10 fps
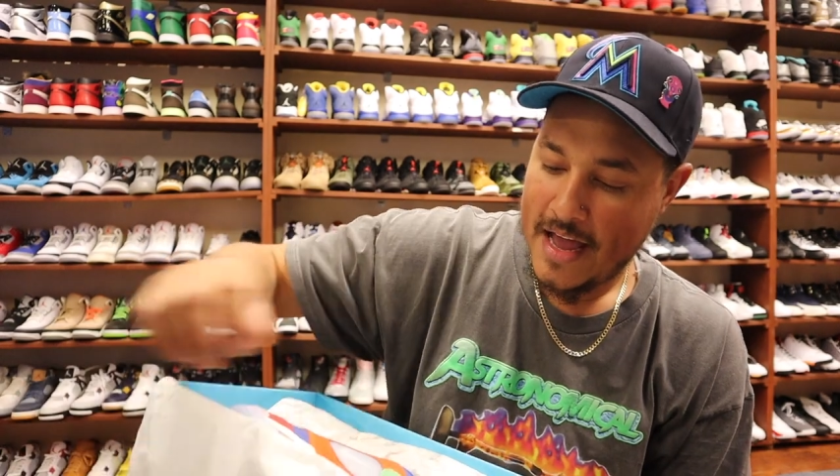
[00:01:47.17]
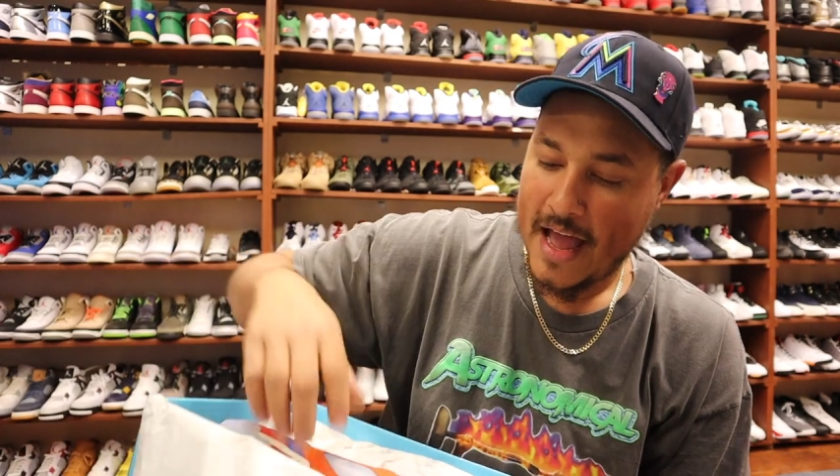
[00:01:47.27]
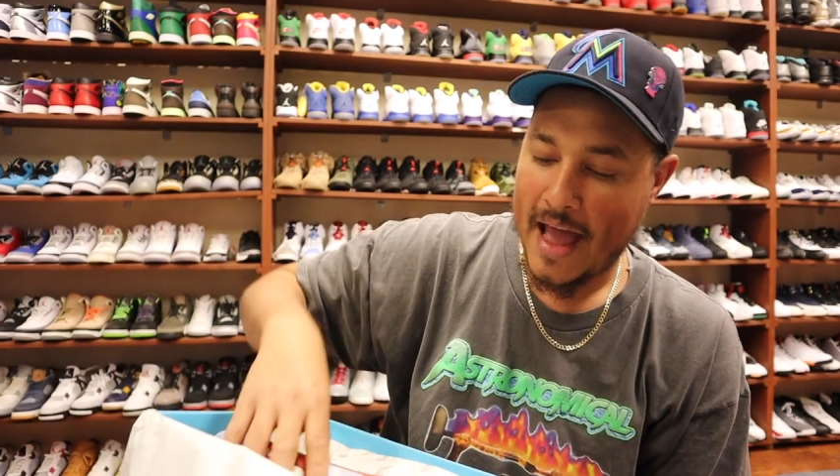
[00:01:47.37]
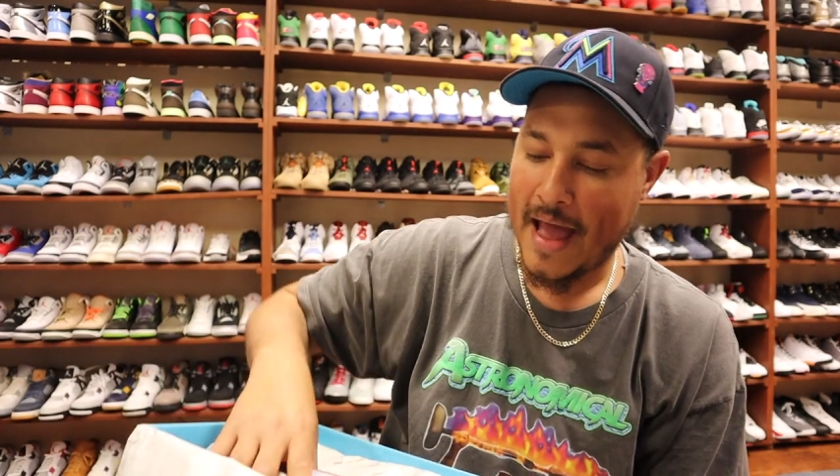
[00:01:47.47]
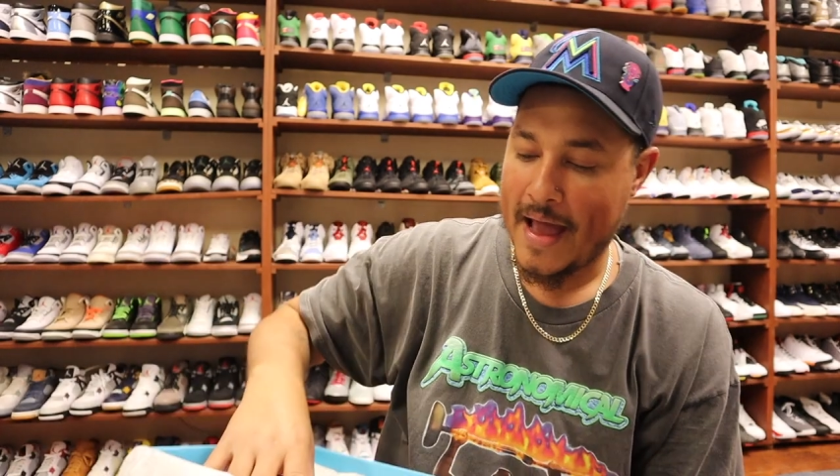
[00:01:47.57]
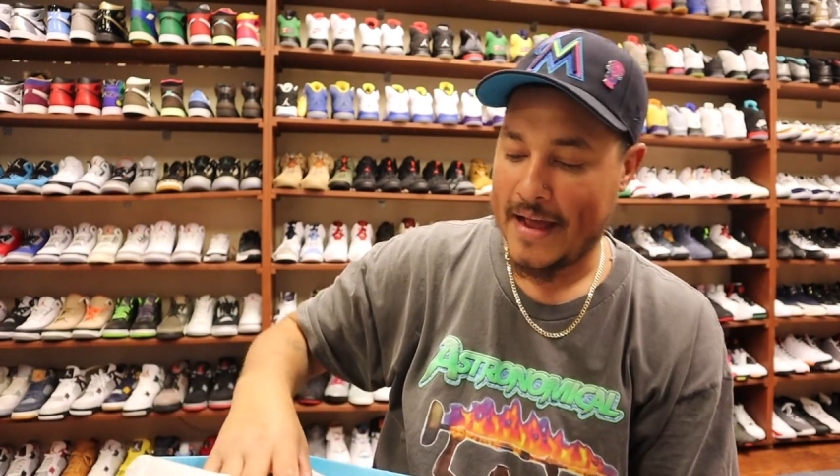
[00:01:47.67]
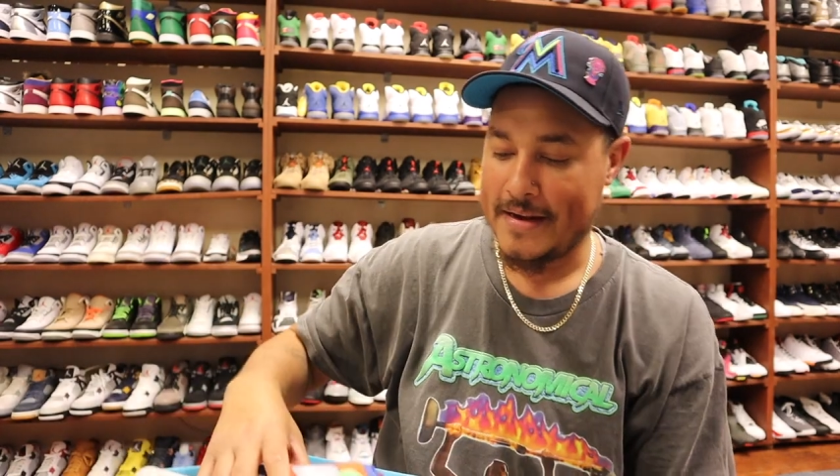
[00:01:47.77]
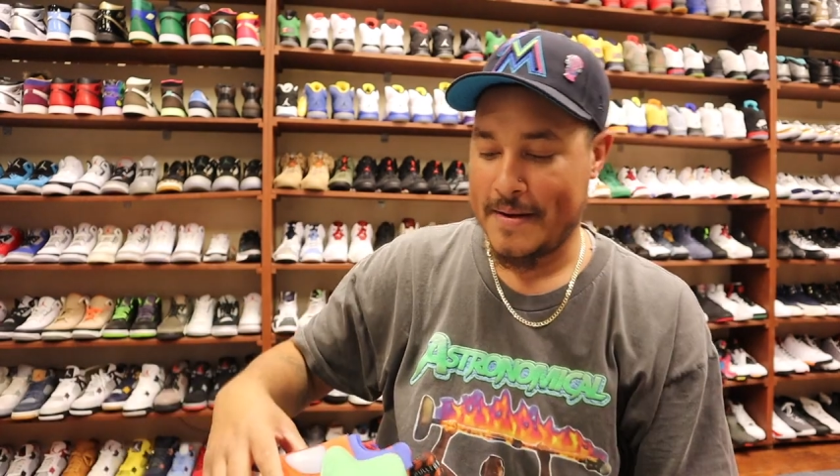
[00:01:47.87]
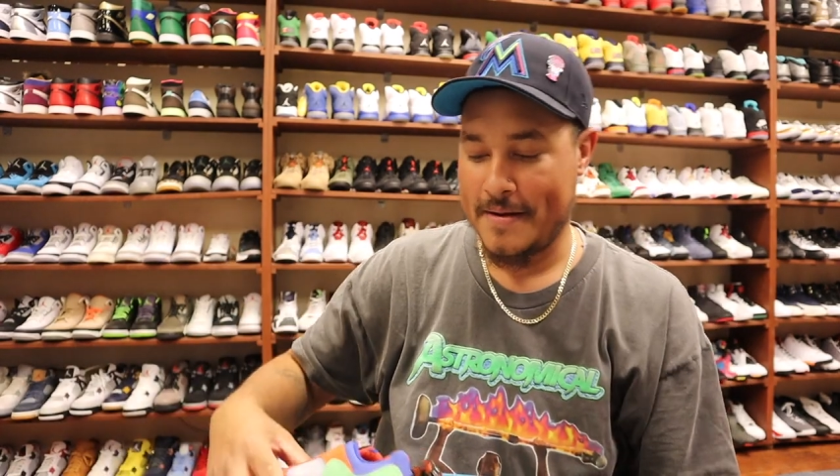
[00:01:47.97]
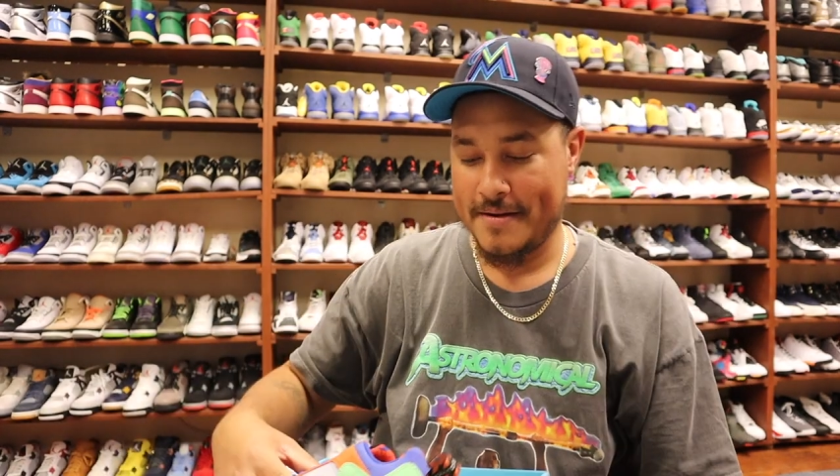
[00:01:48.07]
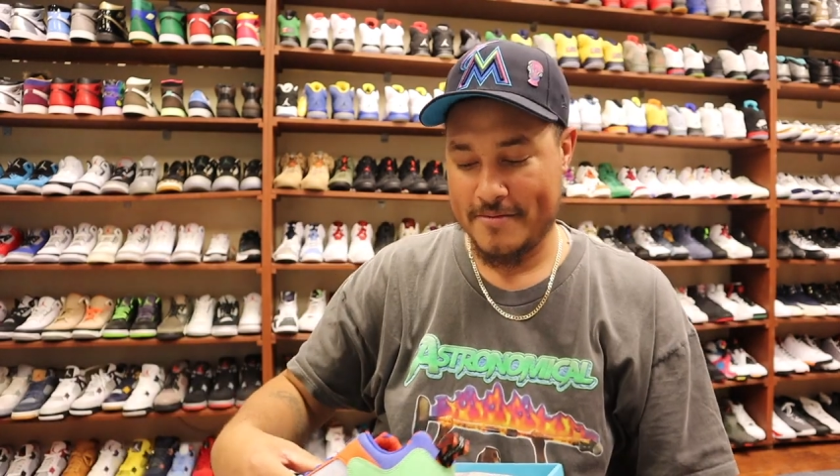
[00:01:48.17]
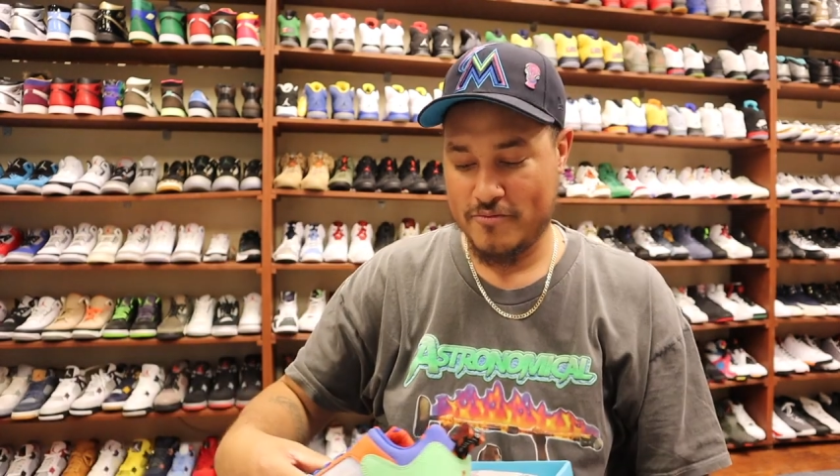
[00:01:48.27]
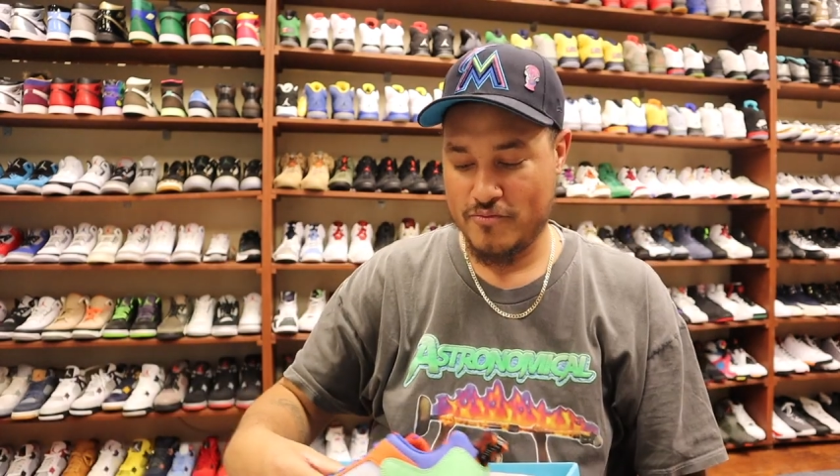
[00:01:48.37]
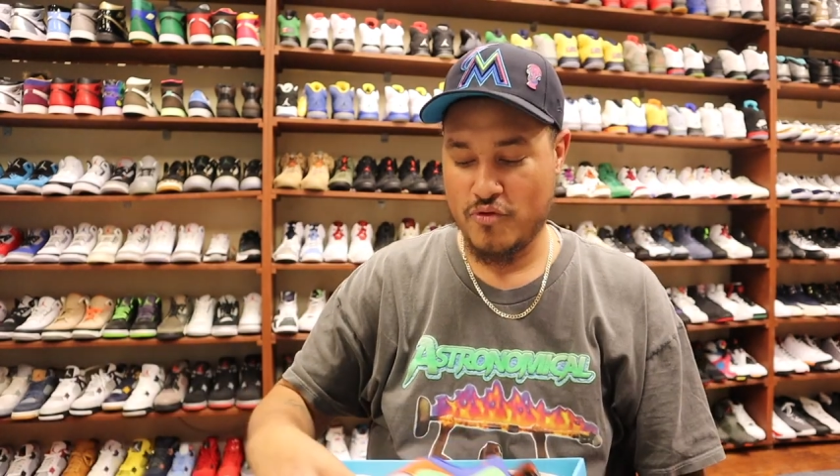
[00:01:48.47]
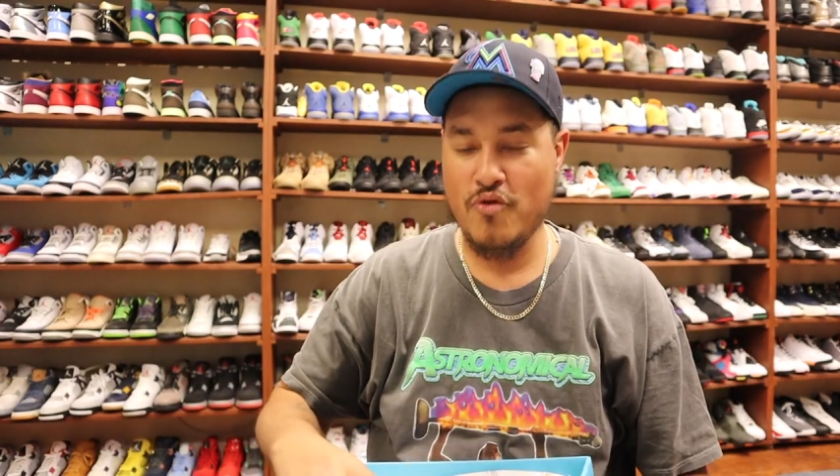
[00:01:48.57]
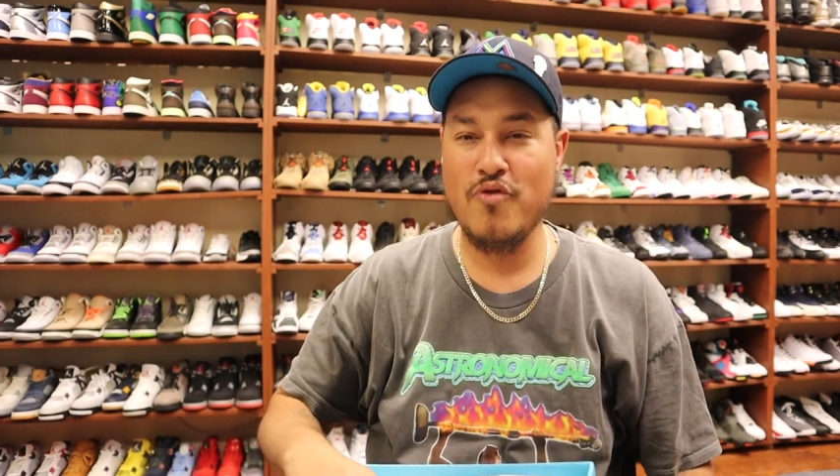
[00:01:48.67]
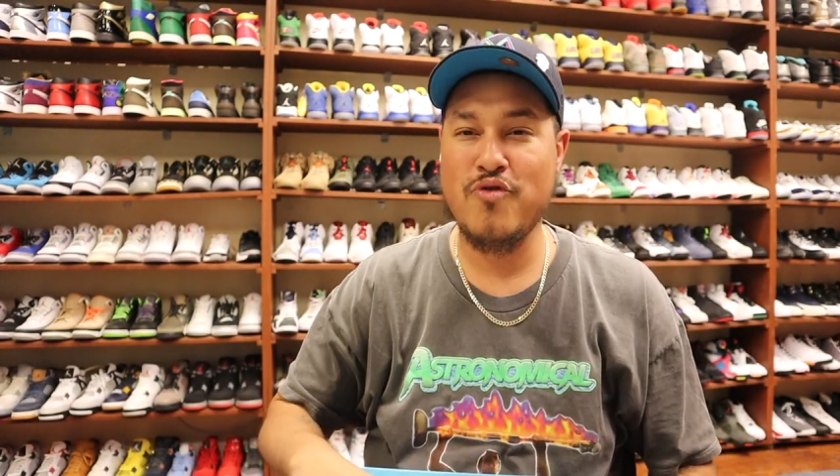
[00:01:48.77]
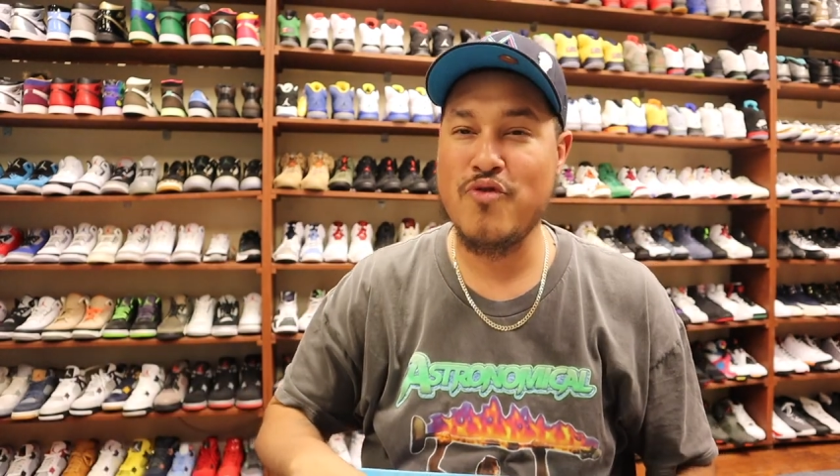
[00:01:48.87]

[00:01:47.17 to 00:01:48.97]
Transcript: And whoa.